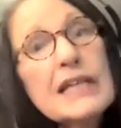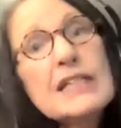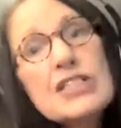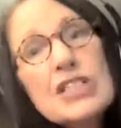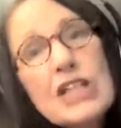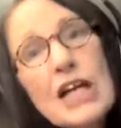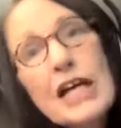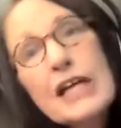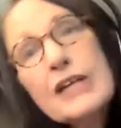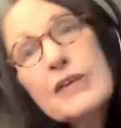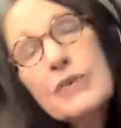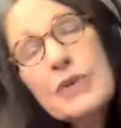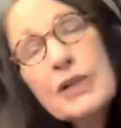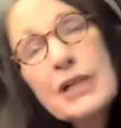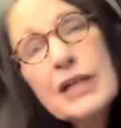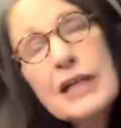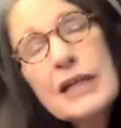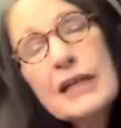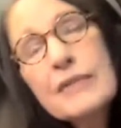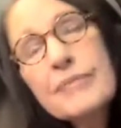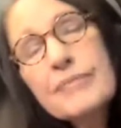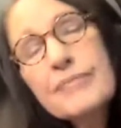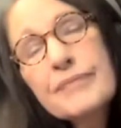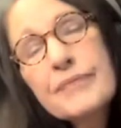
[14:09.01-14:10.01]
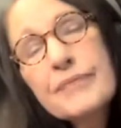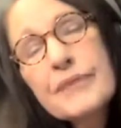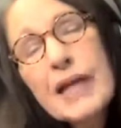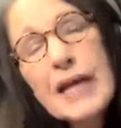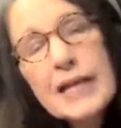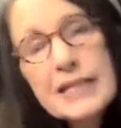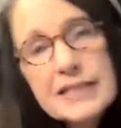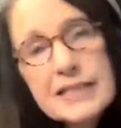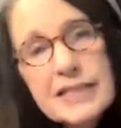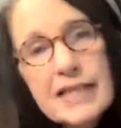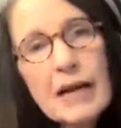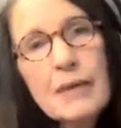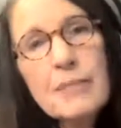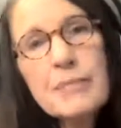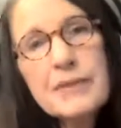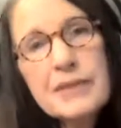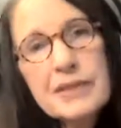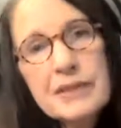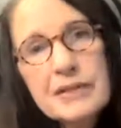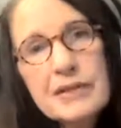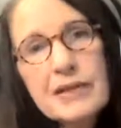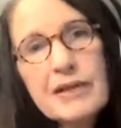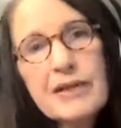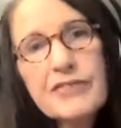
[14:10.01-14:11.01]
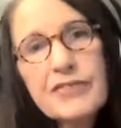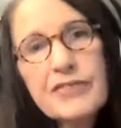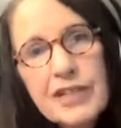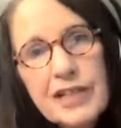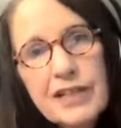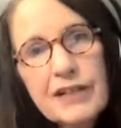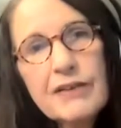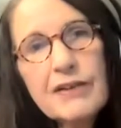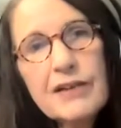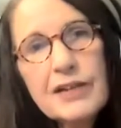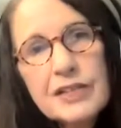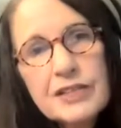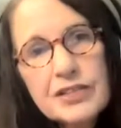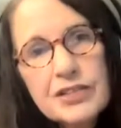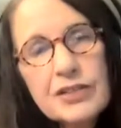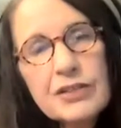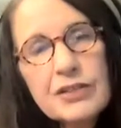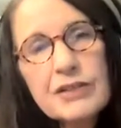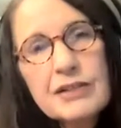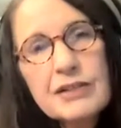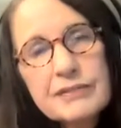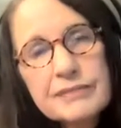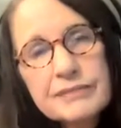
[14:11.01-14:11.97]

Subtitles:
integrity, and depth of character.